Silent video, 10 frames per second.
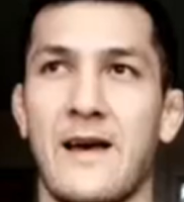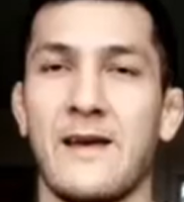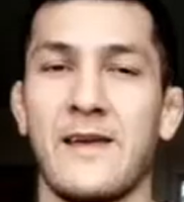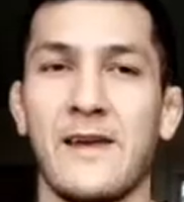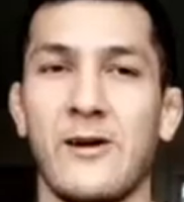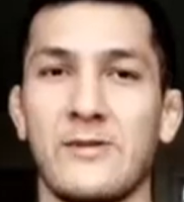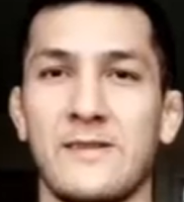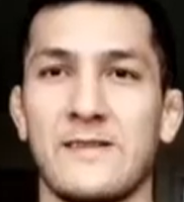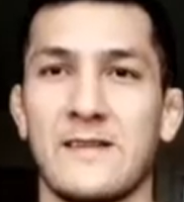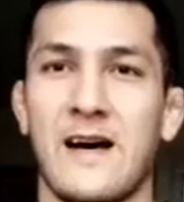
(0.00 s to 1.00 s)
He holds
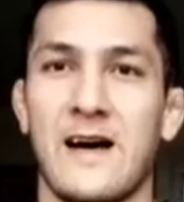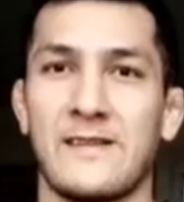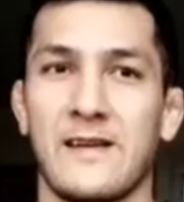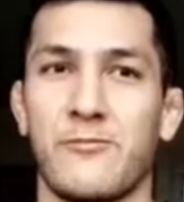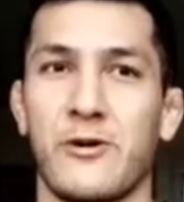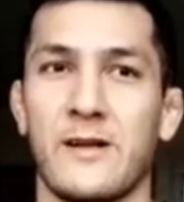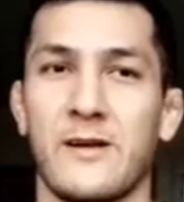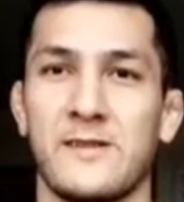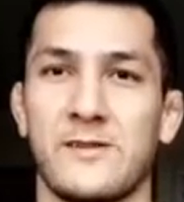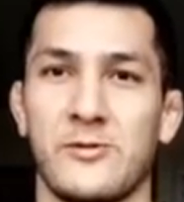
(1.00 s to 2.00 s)
his cards like pretty
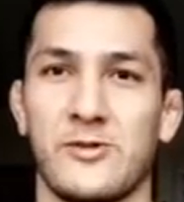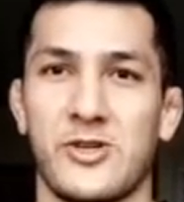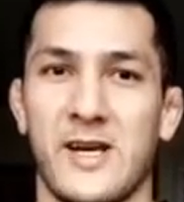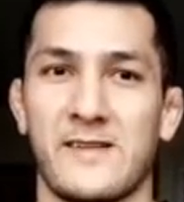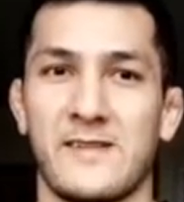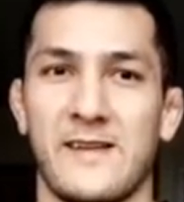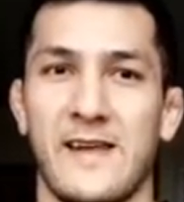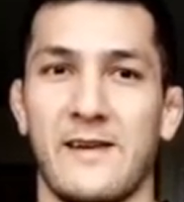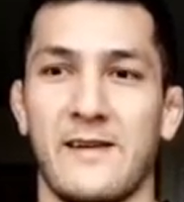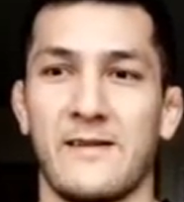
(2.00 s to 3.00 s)
close to his chest,
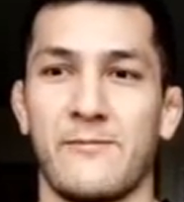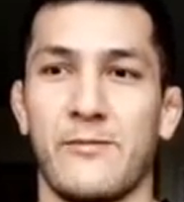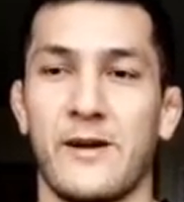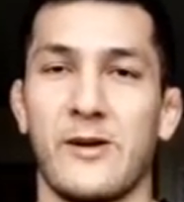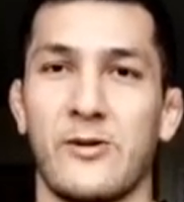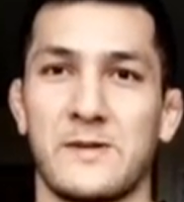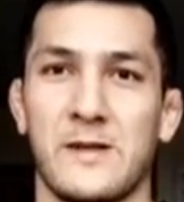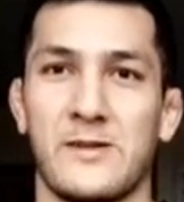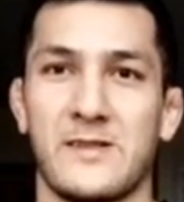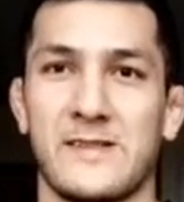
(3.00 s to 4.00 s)
but he
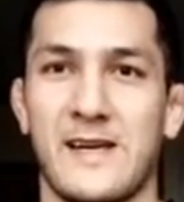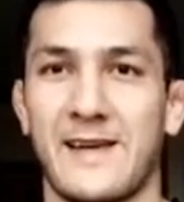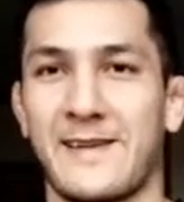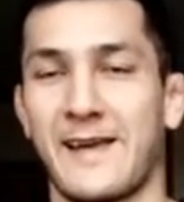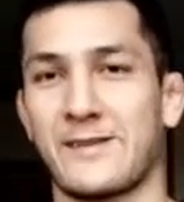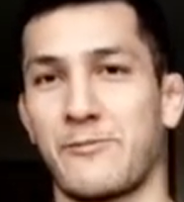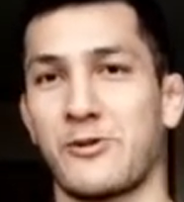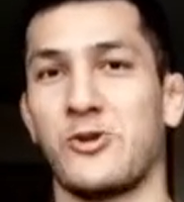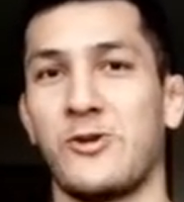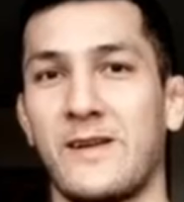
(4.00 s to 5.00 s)
also just like takes
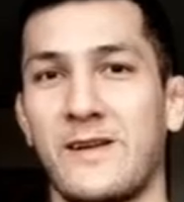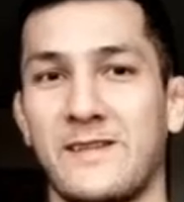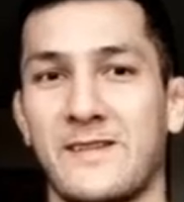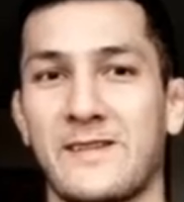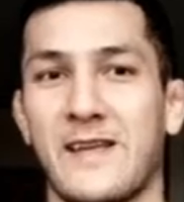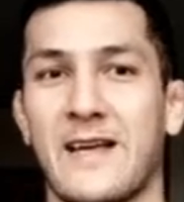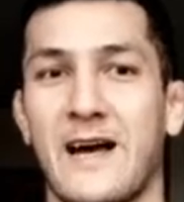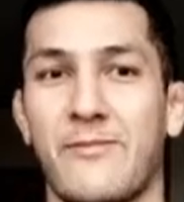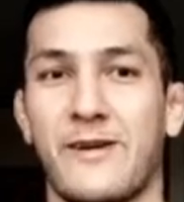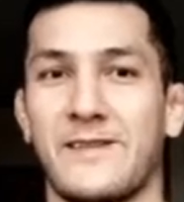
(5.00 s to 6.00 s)
opportunities as they
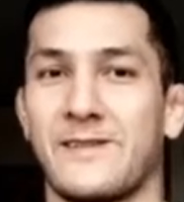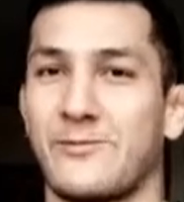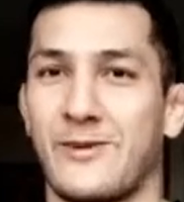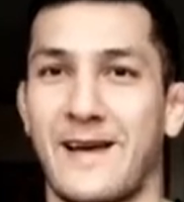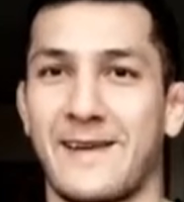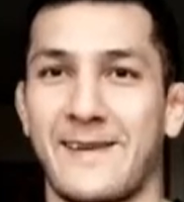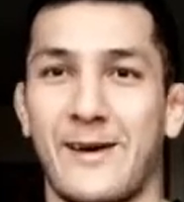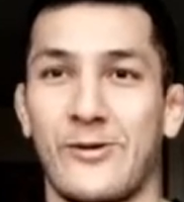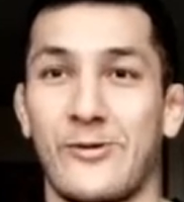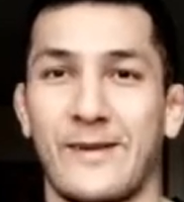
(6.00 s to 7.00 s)
come and just will like
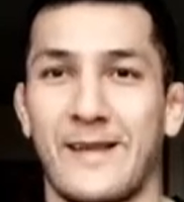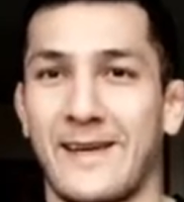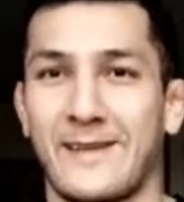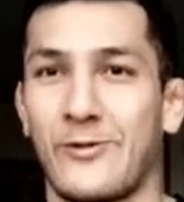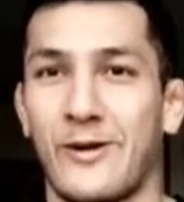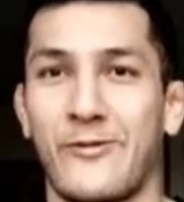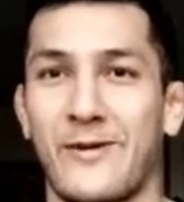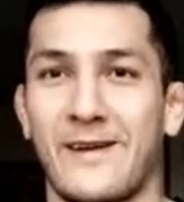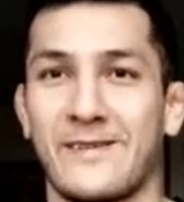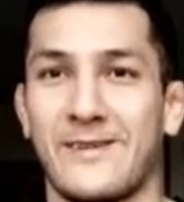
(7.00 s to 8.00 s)
tell you on like 24
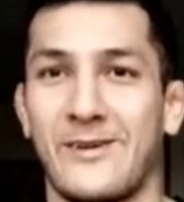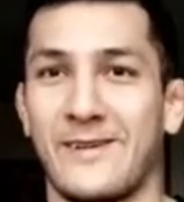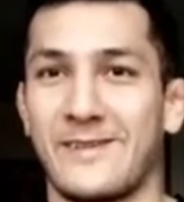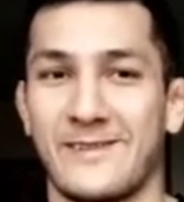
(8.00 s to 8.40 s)
hours notice.